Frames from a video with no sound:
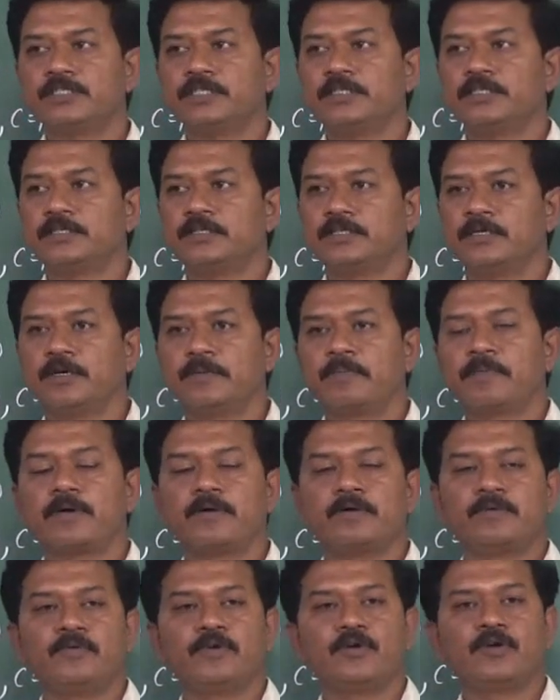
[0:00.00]
In the third
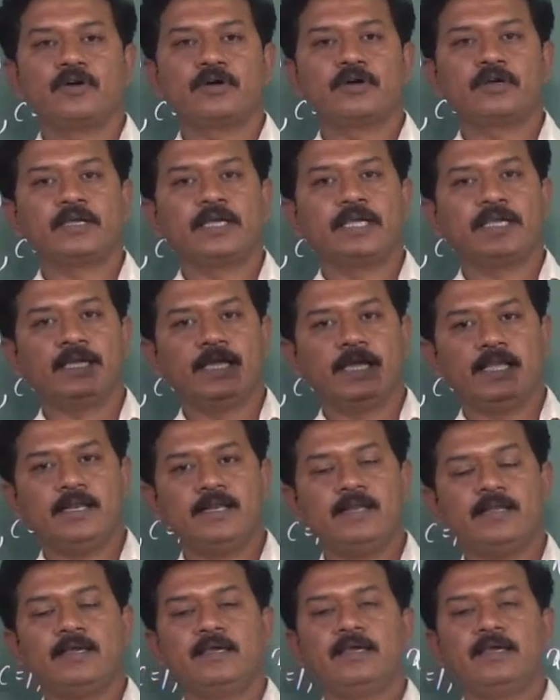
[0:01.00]
problem you got again